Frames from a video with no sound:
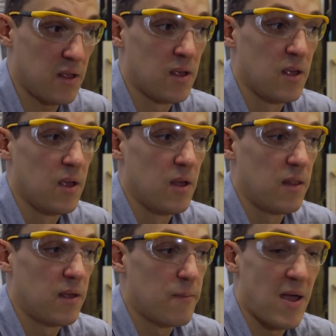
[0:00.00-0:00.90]
the
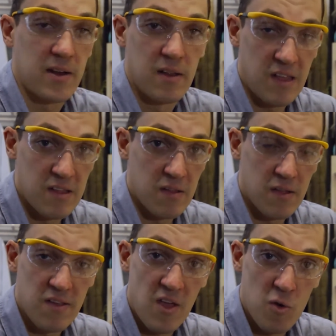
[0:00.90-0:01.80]
magnets into
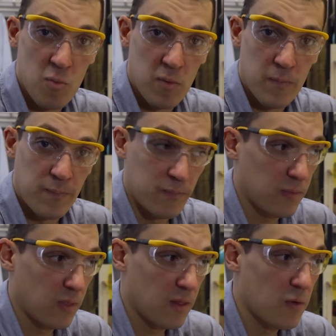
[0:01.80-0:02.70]
the tube,
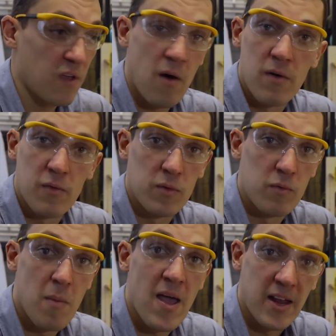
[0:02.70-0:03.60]
those currents would
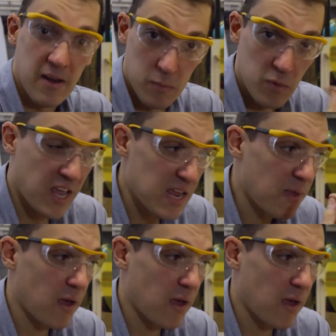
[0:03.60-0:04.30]
remain and would keep